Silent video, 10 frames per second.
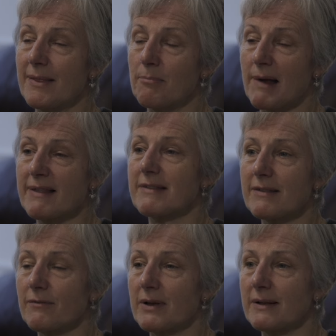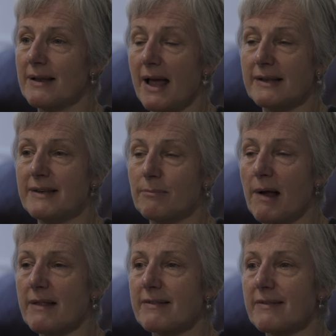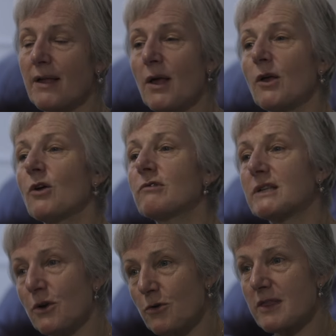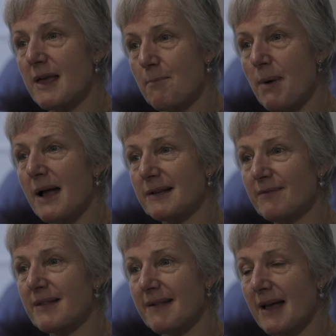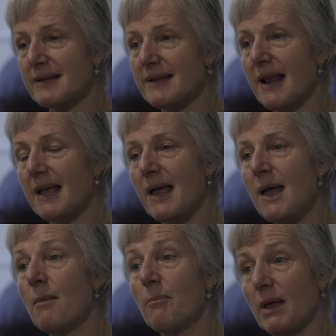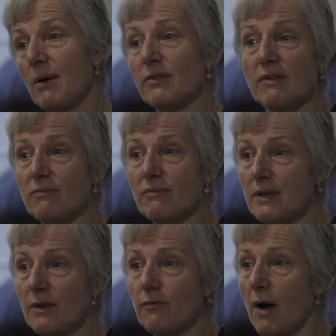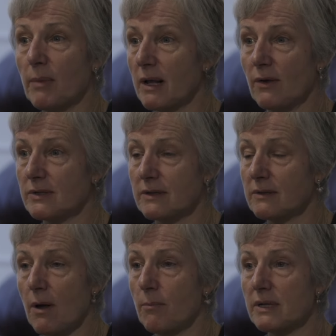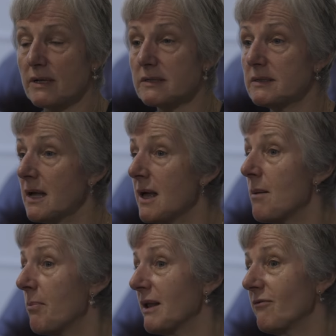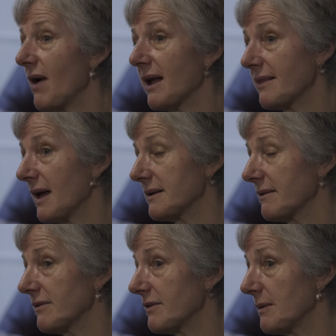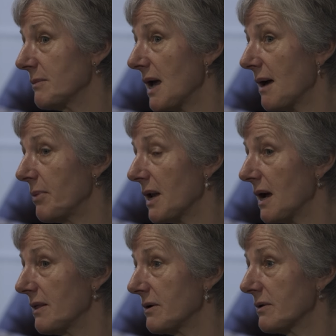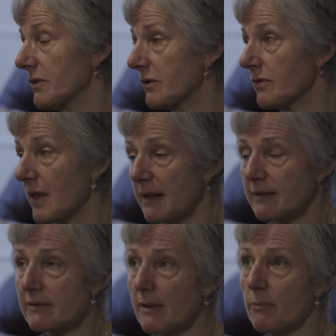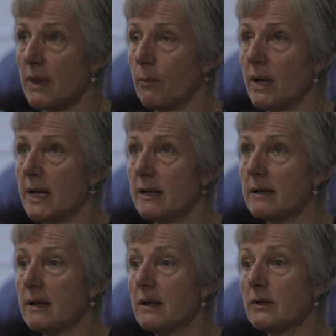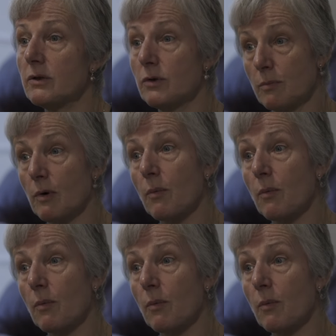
the presence of an antidepressant could reduce the impact of the psychedelic because of, you know, pharmacological competition. But in fact, that doesn't seem to happen either. That's something we need to do more